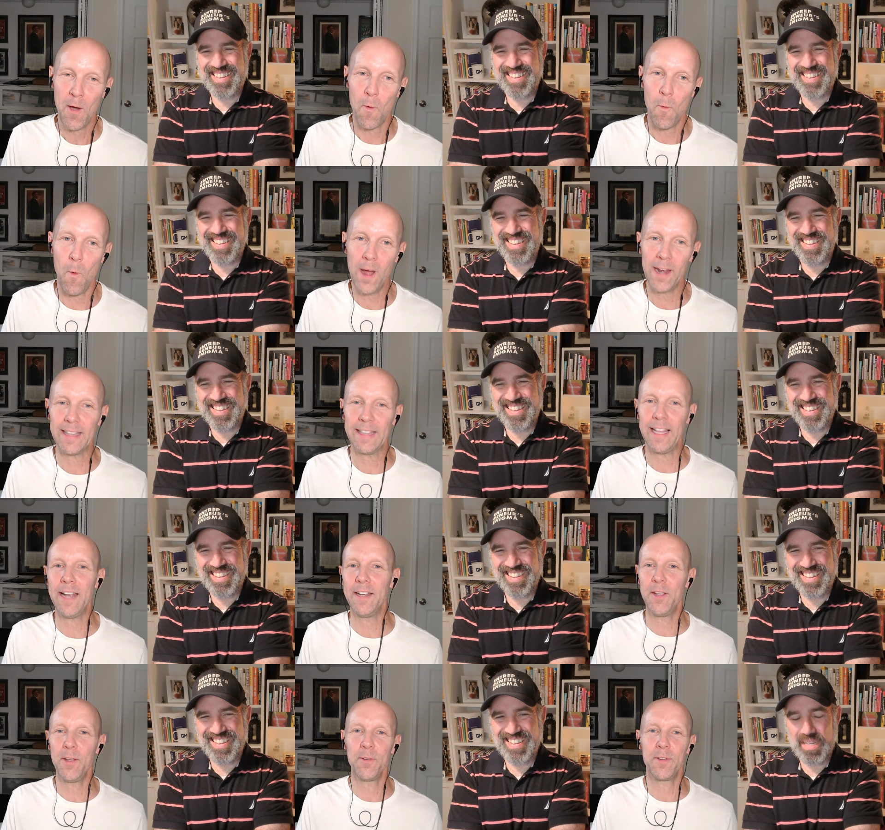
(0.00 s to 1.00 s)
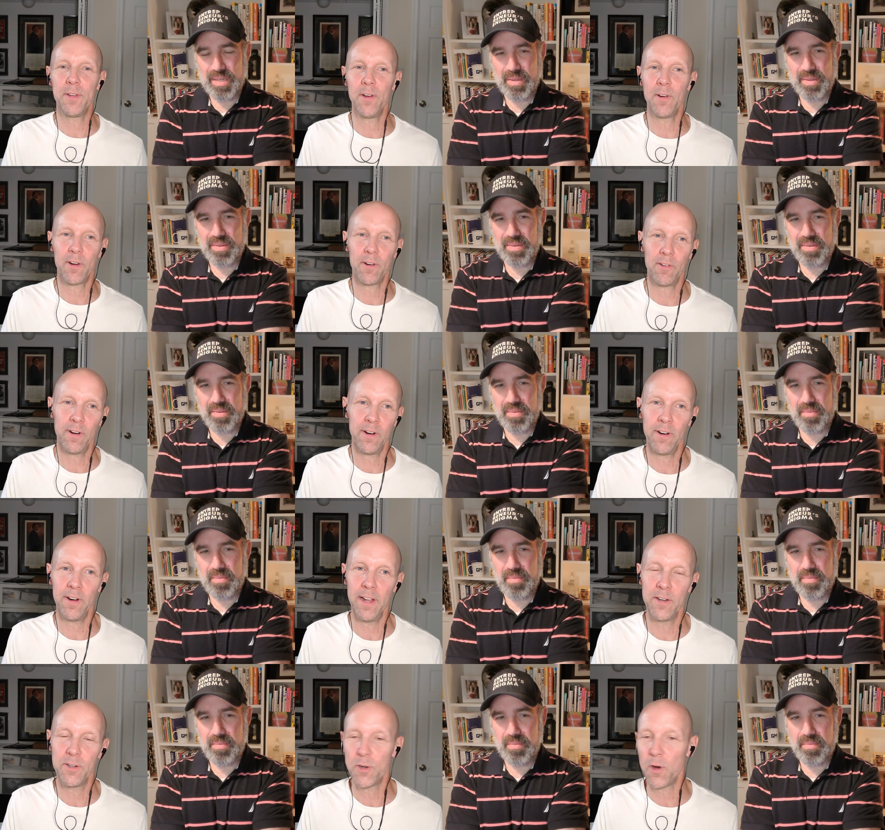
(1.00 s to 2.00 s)
Speaker 1: what led you to your career
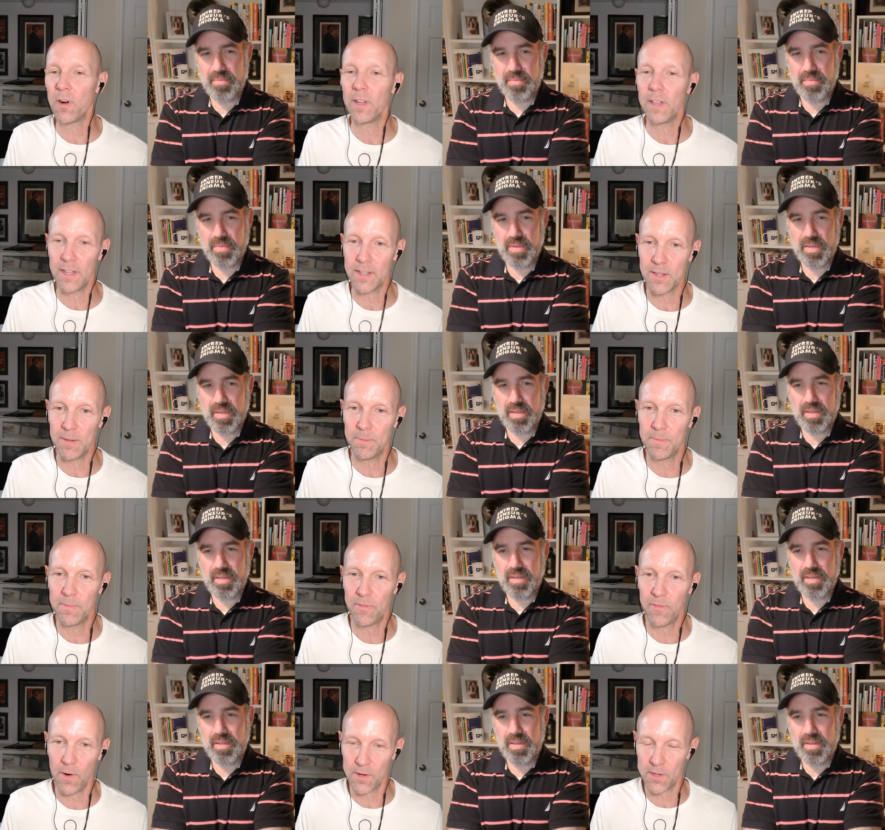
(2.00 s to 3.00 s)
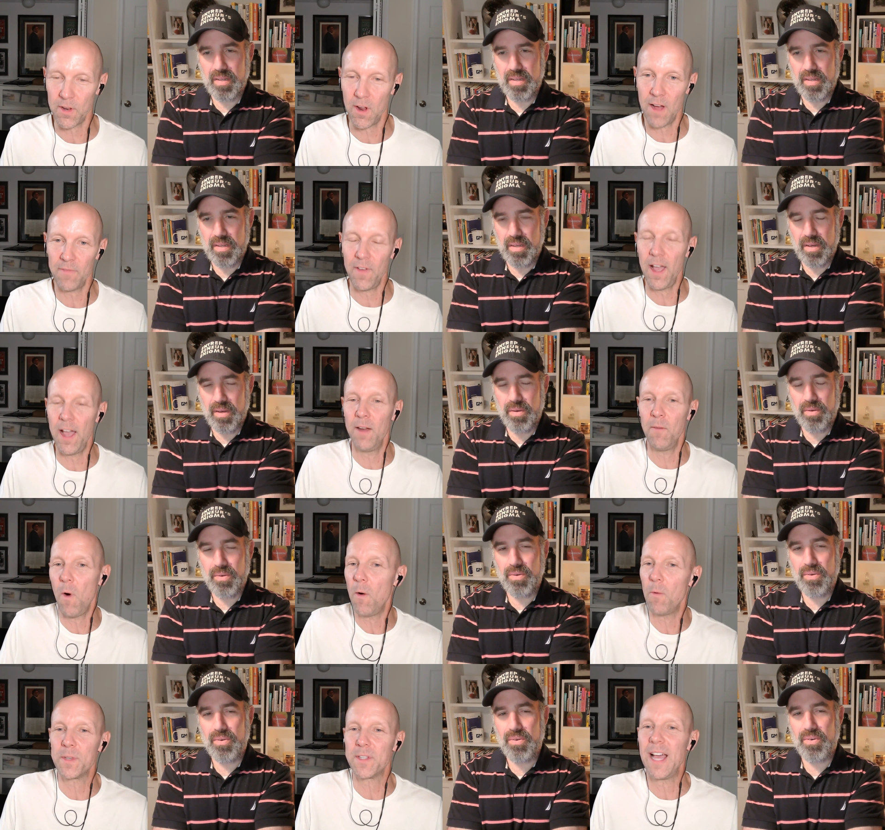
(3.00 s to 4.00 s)
in journalism first off, and
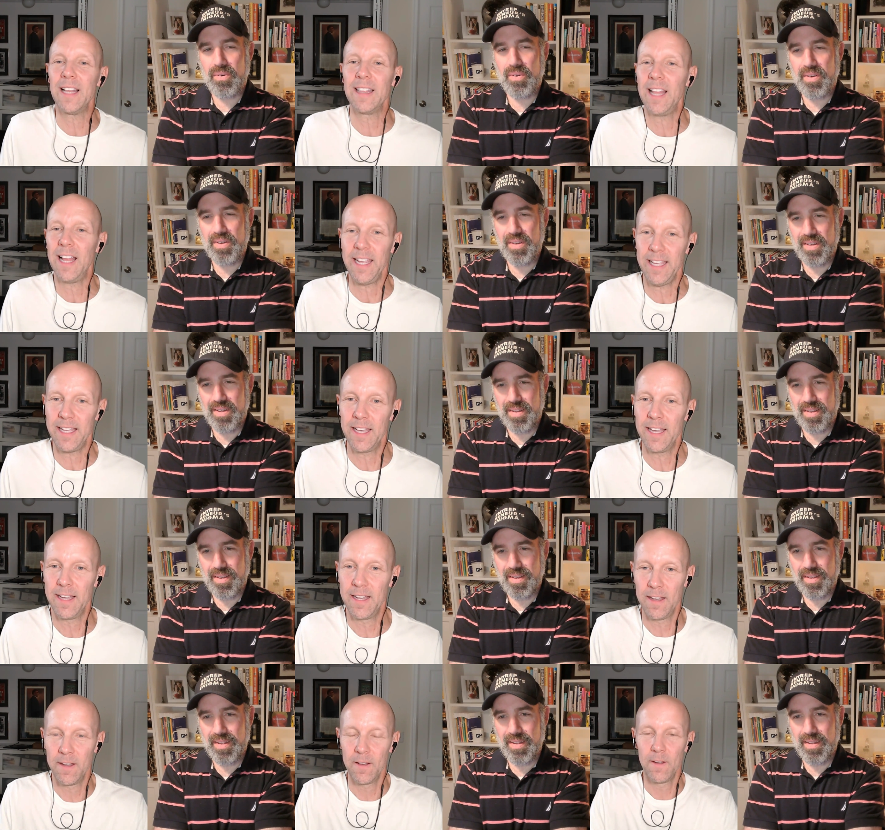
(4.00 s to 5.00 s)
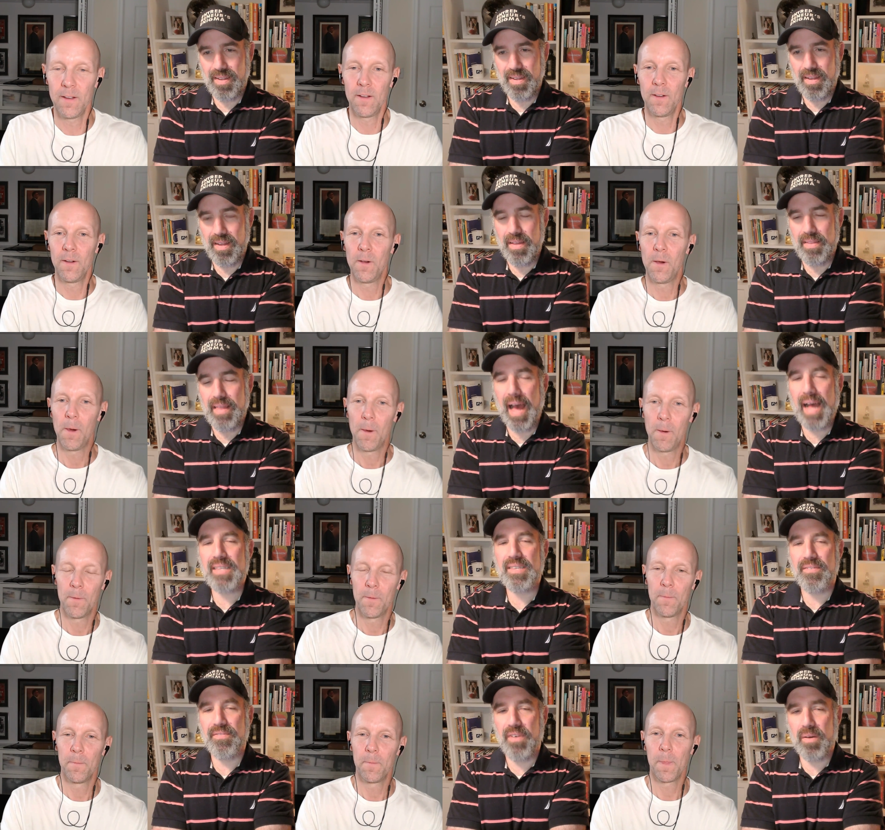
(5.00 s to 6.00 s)
what was that like?
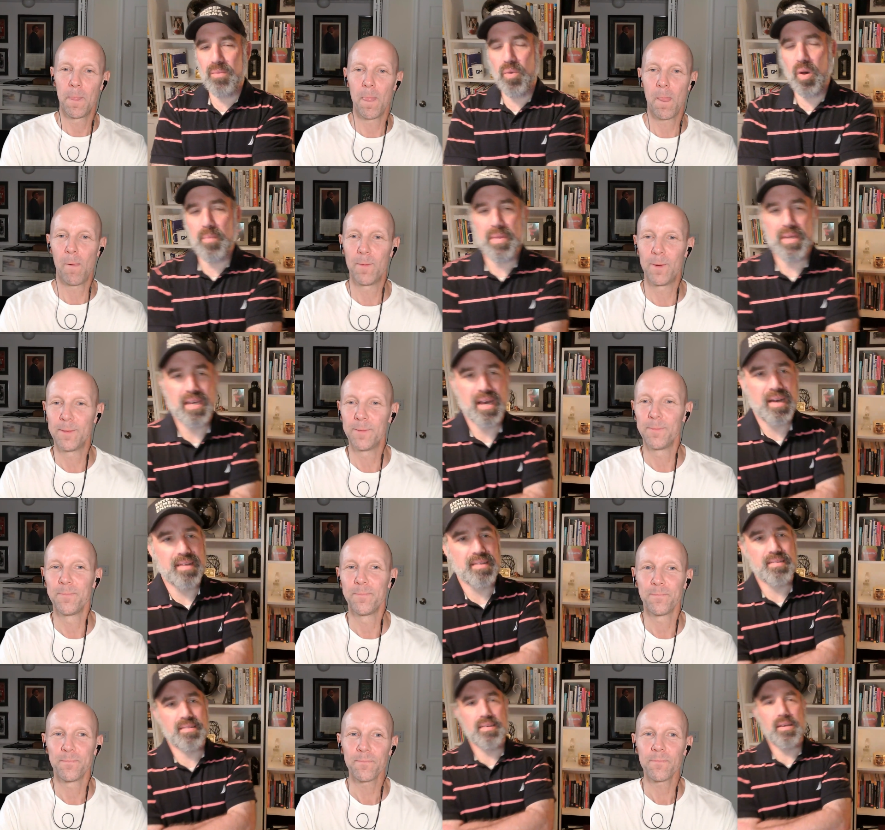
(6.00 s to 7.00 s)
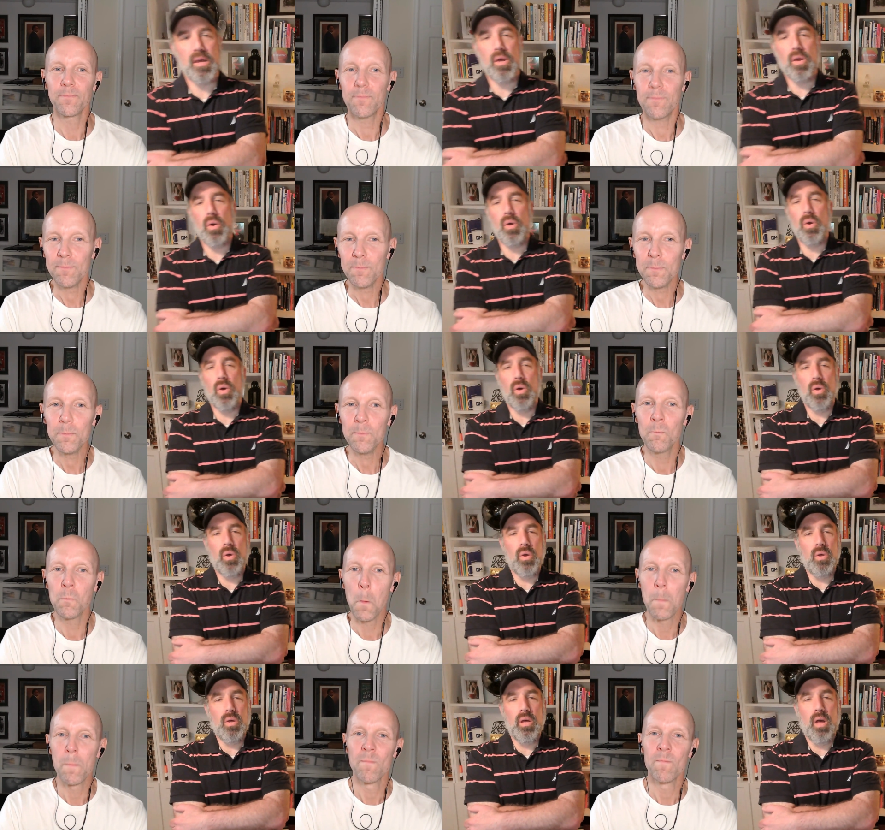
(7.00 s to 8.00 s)
Speaker 2: That's a fun one because
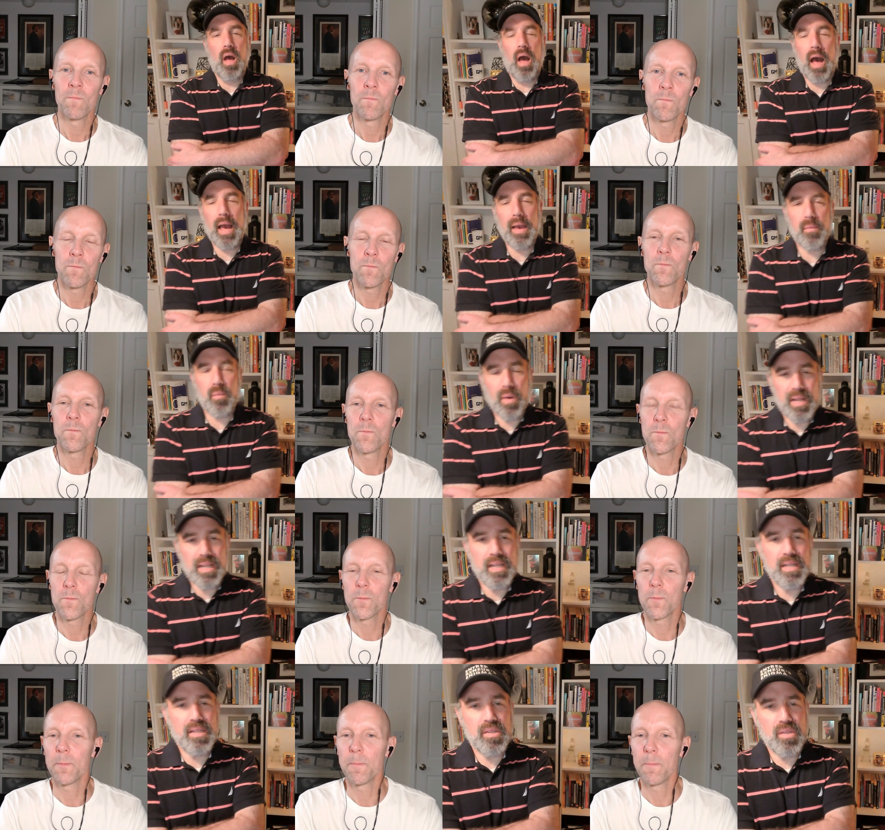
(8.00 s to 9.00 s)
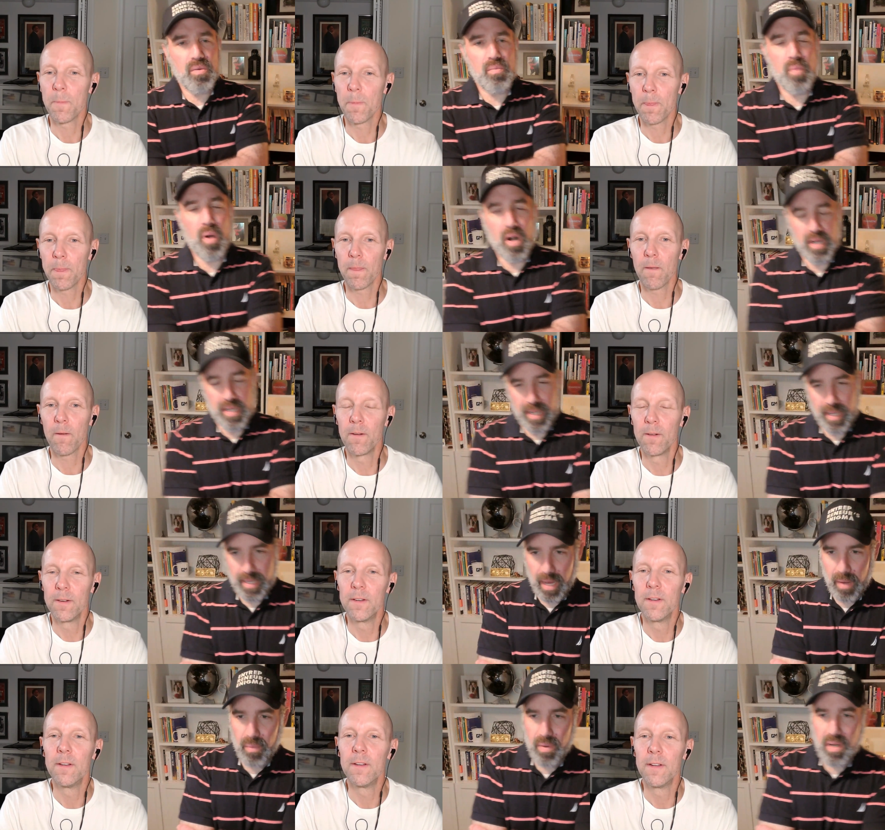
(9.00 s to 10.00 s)
I wanted to do marketing.
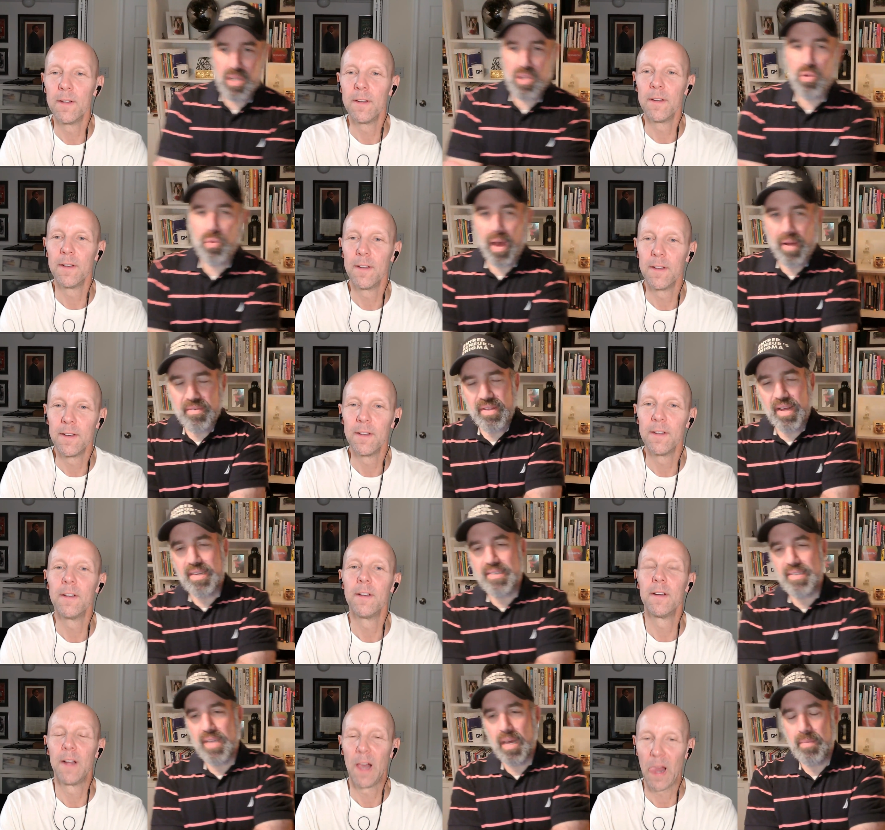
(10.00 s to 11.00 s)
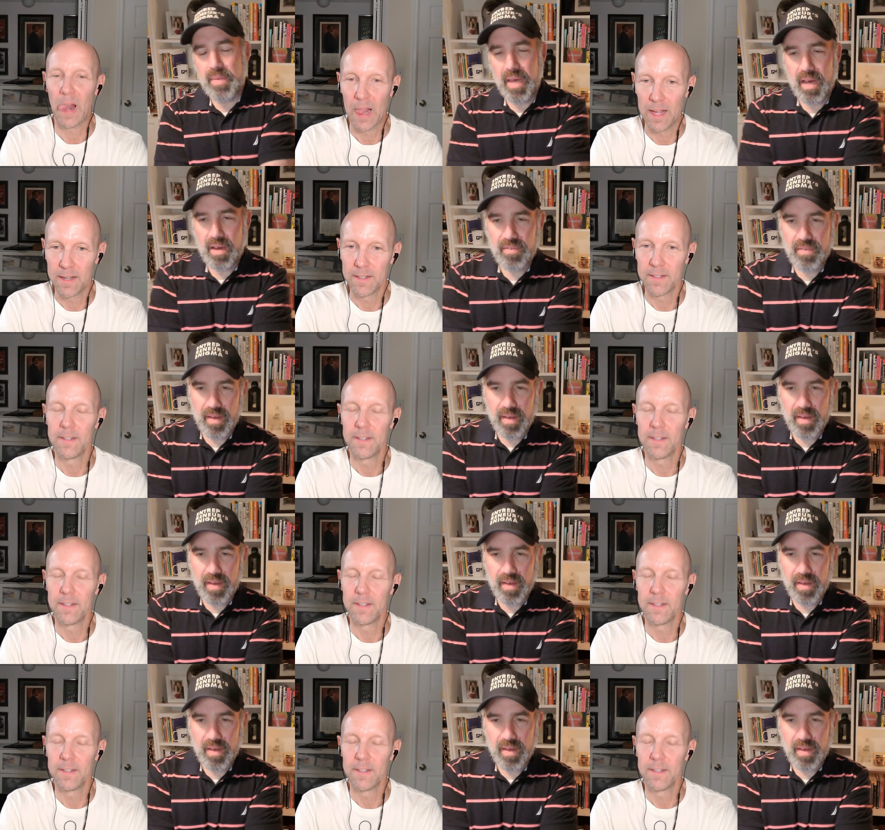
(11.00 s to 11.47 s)
I wanted to do advertising coming out of